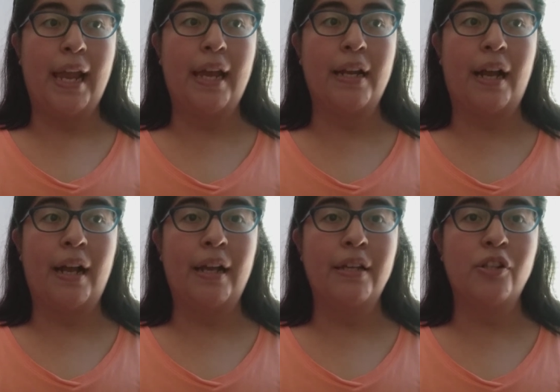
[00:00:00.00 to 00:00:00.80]
And
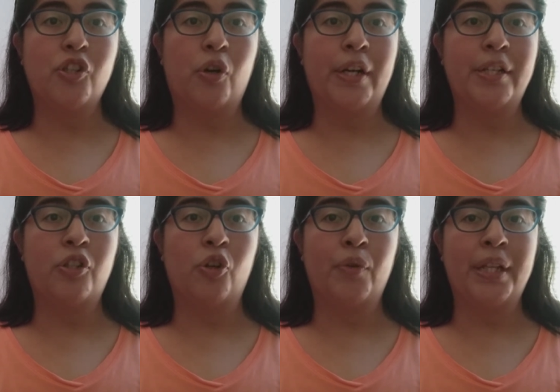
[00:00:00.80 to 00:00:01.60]
I enjoy
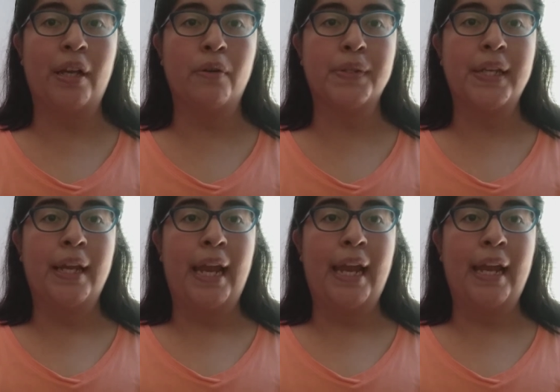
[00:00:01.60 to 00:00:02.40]
doing those.
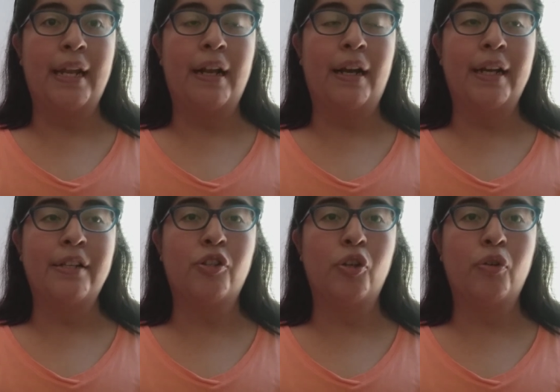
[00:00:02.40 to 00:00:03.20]
And I
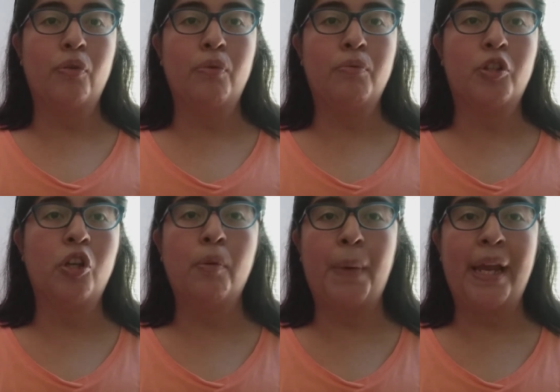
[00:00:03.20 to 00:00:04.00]
do
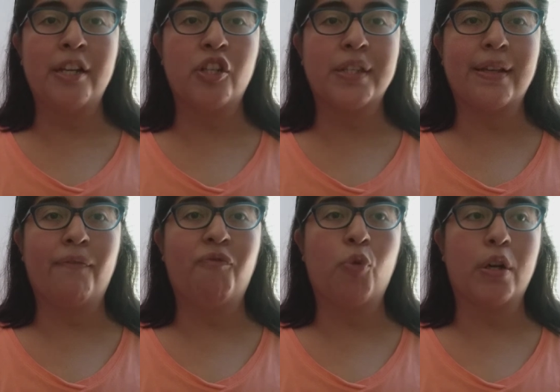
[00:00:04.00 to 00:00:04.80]
two pages
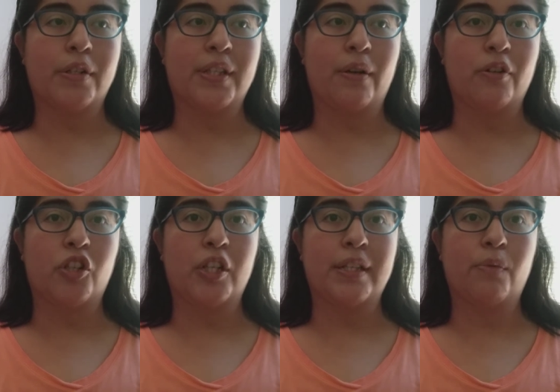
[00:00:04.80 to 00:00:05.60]
of word
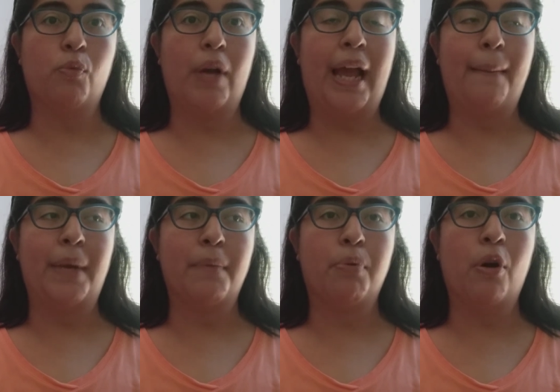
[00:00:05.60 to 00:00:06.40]
searches at
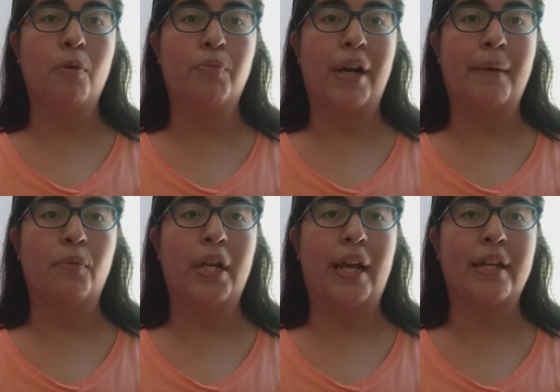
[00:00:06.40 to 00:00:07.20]
my program
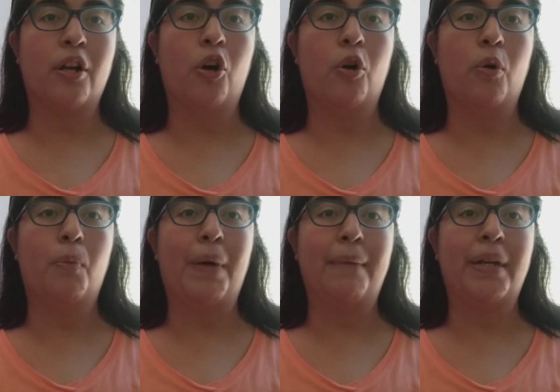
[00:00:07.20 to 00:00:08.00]
when I go
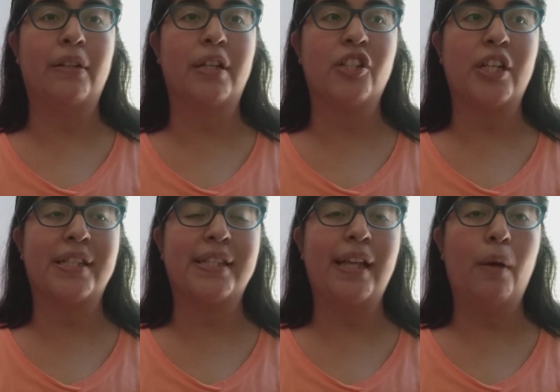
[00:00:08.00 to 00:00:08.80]
buy my lunch at
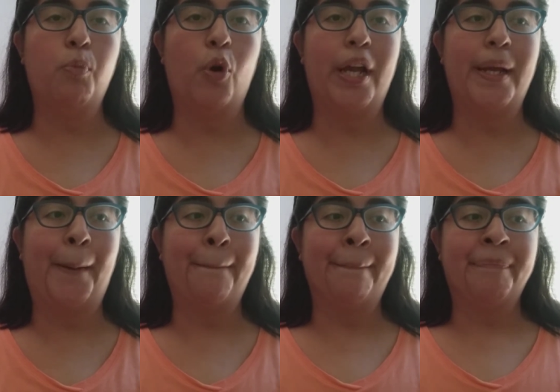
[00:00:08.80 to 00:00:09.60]
Subway